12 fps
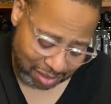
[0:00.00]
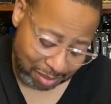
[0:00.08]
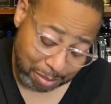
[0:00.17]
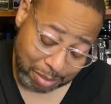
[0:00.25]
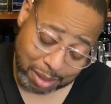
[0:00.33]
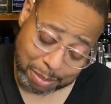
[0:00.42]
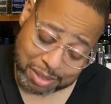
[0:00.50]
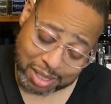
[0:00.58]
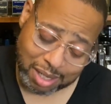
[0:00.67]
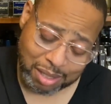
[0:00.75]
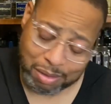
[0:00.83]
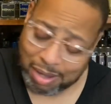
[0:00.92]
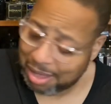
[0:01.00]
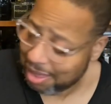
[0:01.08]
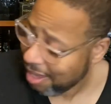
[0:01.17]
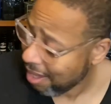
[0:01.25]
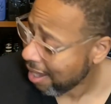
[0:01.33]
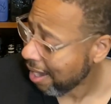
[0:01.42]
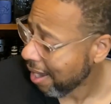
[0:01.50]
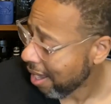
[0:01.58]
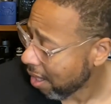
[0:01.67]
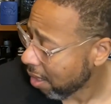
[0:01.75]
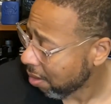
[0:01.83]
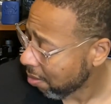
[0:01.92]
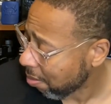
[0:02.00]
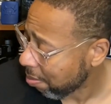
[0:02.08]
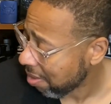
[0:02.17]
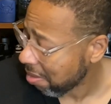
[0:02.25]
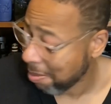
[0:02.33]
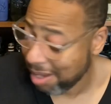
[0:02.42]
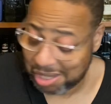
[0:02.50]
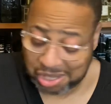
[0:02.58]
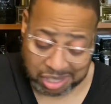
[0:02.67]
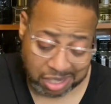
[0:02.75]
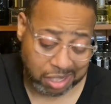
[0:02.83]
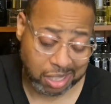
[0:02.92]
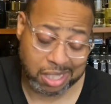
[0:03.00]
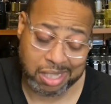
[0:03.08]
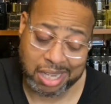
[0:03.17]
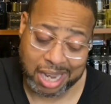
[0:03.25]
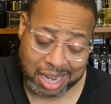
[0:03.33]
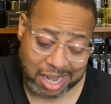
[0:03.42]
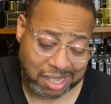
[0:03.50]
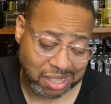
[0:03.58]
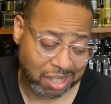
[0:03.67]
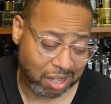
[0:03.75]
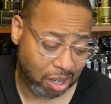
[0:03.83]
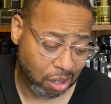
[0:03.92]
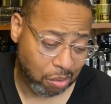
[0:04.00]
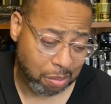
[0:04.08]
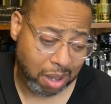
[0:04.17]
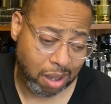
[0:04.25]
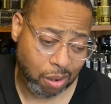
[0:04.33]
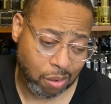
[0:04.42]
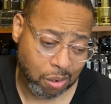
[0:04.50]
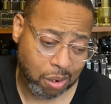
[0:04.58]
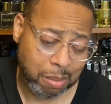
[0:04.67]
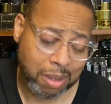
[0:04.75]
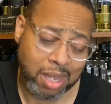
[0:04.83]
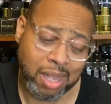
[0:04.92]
But I'm telling you, I think I got a little bit of my scent of the day still on my arm,